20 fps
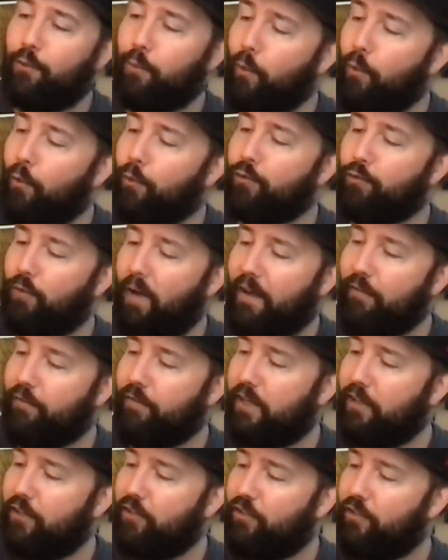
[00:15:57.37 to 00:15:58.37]
Wars
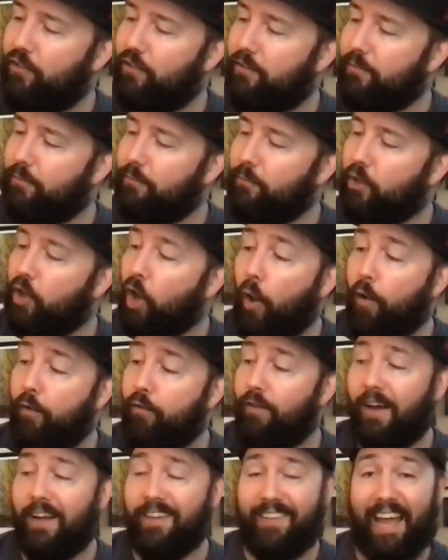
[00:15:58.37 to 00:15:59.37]
Ravage,
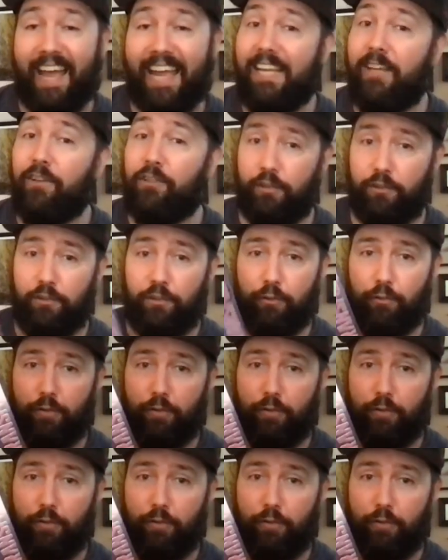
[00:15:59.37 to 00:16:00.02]
Covert Agent